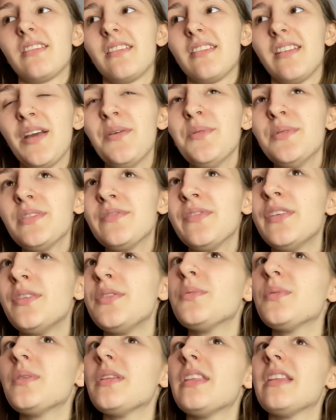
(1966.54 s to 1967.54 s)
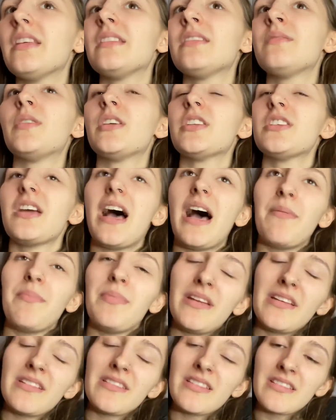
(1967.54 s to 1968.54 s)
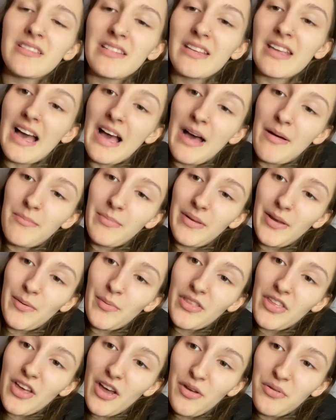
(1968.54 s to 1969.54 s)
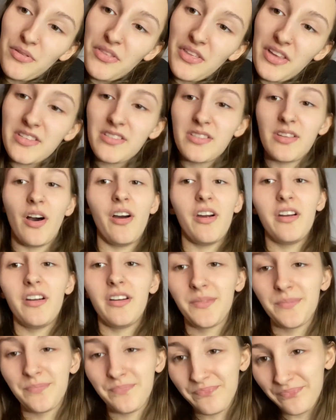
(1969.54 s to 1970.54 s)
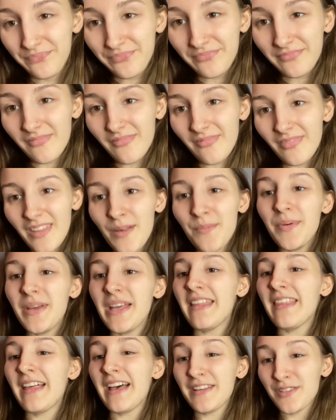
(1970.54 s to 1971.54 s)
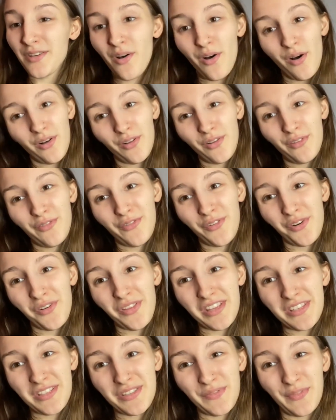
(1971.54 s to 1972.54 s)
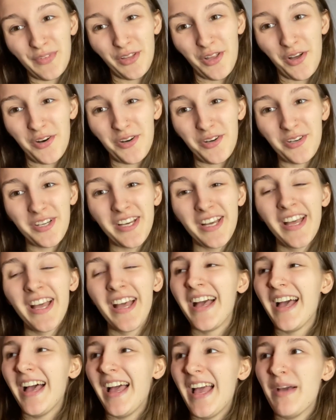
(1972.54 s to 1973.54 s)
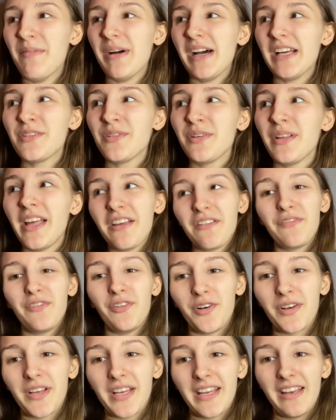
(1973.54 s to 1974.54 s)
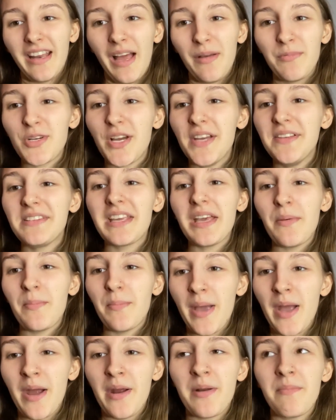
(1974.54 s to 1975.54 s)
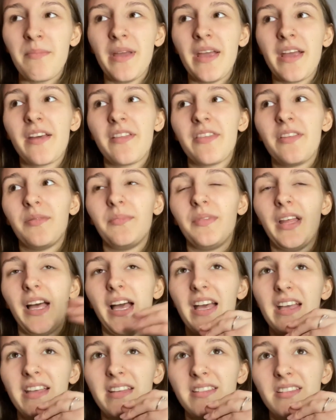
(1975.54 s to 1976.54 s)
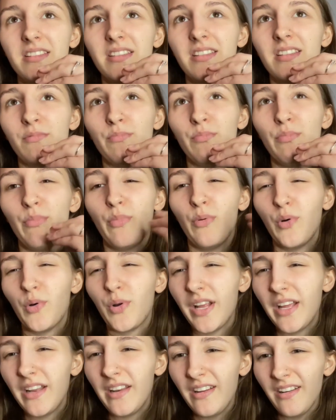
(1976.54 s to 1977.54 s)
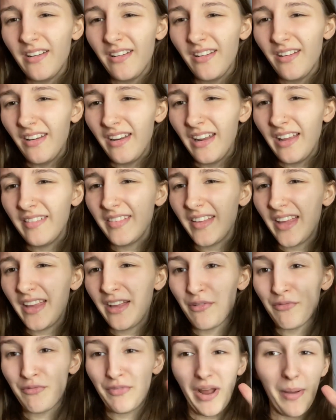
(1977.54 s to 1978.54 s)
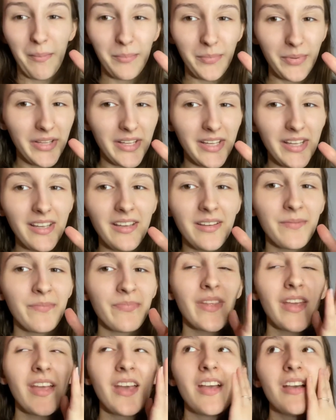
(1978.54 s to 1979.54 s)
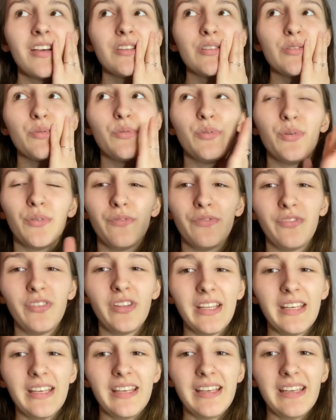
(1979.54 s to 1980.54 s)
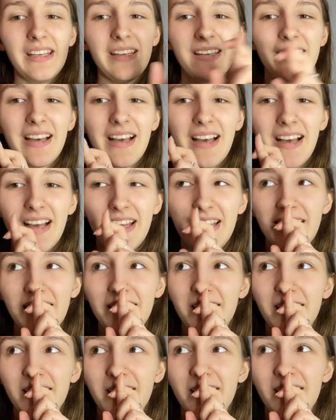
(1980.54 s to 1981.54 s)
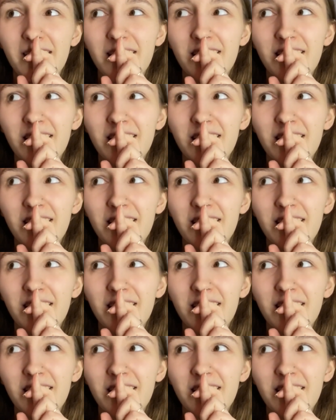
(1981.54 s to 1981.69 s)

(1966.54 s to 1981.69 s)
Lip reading: it was filled with as much happiness as it can be with how things are. But yeah, that's all for this vlog. I do like vlogging. I'm trying to get better at making them less boring and like rambly. So hopefully I